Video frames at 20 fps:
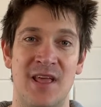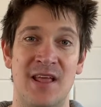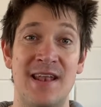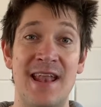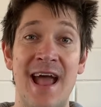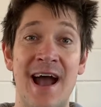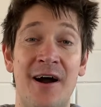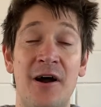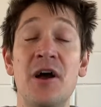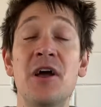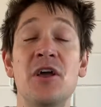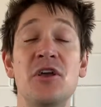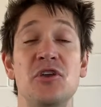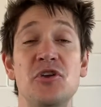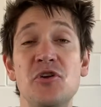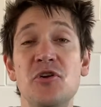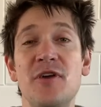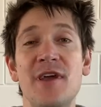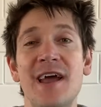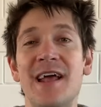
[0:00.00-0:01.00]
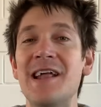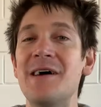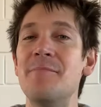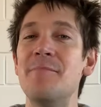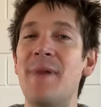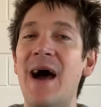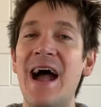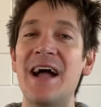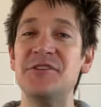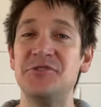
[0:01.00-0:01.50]
Now, you can
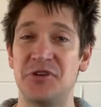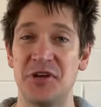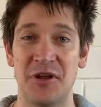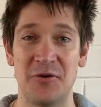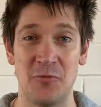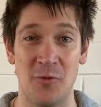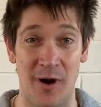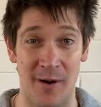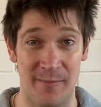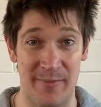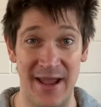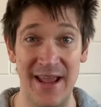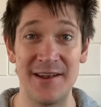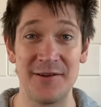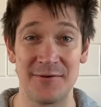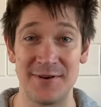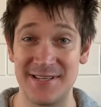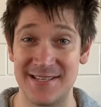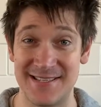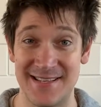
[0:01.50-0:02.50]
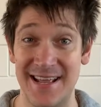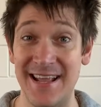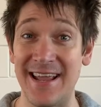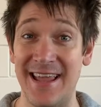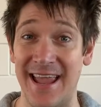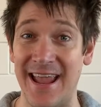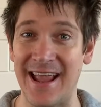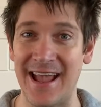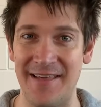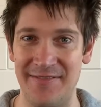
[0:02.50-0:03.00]
imagine what Peter is
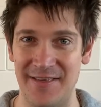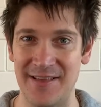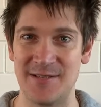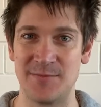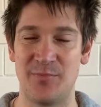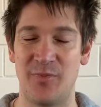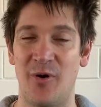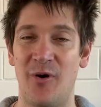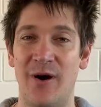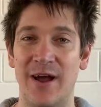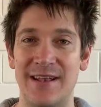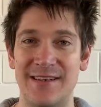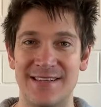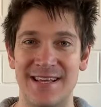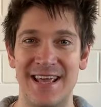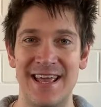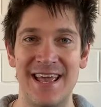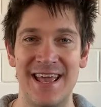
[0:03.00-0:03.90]
thinking at this point.